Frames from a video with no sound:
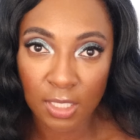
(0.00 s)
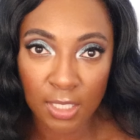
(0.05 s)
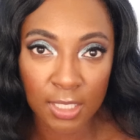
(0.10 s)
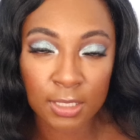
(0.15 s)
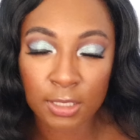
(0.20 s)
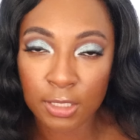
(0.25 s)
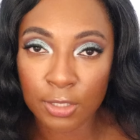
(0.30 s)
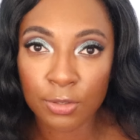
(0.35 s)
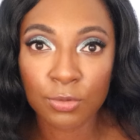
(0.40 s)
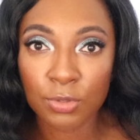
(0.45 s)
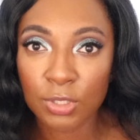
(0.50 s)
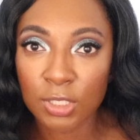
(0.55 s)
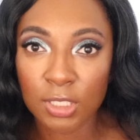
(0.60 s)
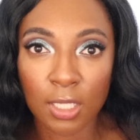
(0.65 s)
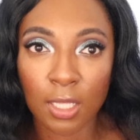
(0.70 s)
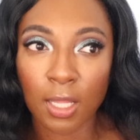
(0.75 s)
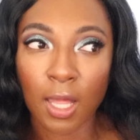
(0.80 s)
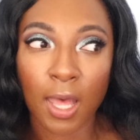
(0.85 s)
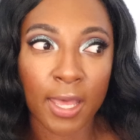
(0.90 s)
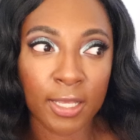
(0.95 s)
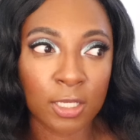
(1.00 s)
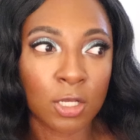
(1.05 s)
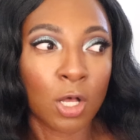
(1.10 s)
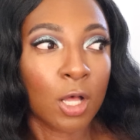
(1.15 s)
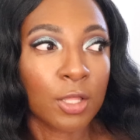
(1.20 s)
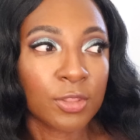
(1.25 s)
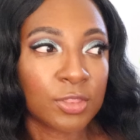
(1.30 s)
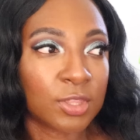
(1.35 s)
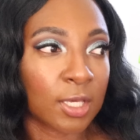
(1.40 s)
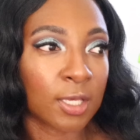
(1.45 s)
it literally i
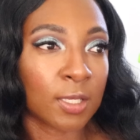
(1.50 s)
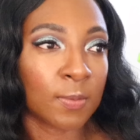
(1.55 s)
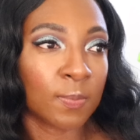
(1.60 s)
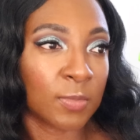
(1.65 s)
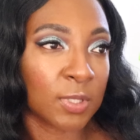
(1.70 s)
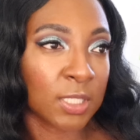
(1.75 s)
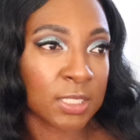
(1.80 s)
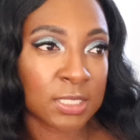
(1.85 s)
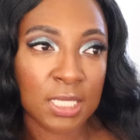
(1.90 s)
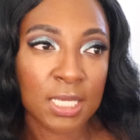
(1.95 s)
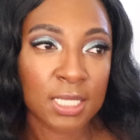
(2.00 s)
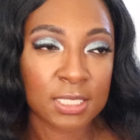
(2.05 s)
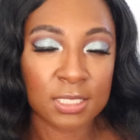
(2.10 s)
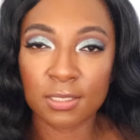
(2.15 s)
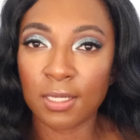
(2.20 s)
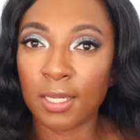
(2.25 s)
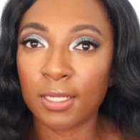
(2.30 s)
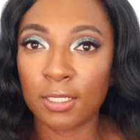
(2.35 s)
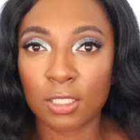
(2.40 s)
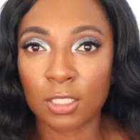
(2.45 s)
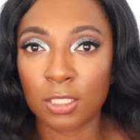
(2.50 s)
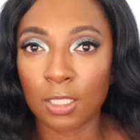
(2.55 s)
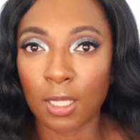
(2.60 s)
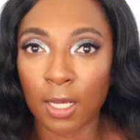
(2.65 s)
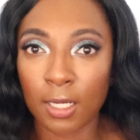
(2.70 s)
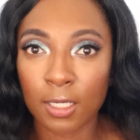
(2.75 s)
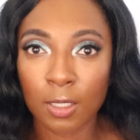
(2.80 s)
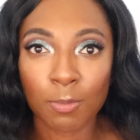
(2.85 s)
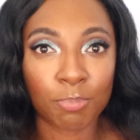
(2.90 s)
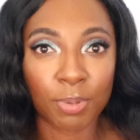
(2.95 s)
called them let's say it's 9
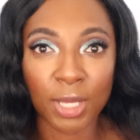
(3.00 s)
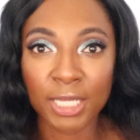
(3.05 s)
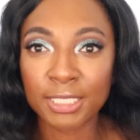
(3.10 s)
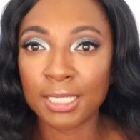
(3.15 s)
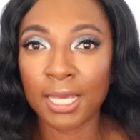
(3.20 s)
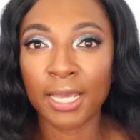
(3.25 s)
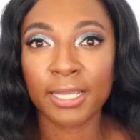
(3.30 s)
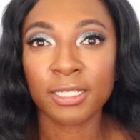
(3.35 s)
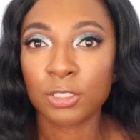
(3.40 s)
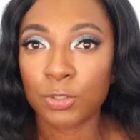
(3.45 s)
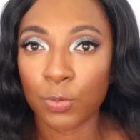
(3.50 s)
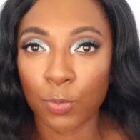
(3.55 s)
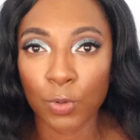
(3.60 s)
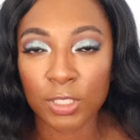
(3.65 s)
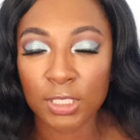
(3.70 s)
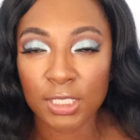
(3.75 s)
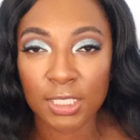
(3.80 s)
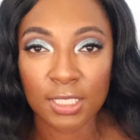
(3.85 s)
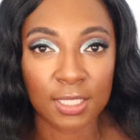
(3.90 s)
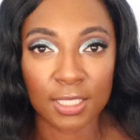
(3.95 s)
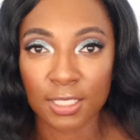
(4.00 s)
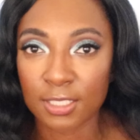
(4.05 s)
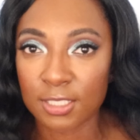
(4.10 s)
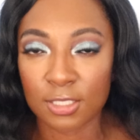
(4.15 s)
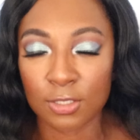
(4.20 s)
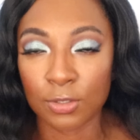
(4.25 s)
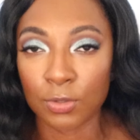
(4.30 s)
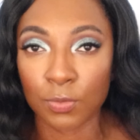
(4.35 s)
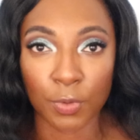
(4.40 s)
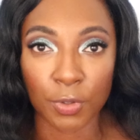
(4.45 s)
o'clock by 9.20 they
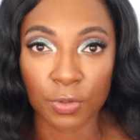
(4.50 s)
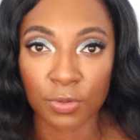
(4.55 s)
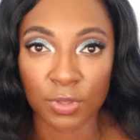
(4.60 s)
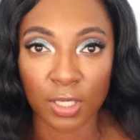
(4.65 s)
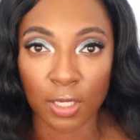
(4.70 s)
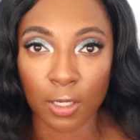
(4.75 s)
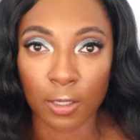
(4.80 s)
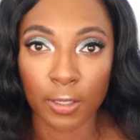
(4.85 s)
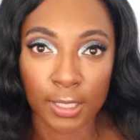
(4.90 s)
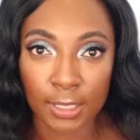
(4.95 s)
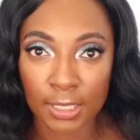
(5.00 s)
still weren't there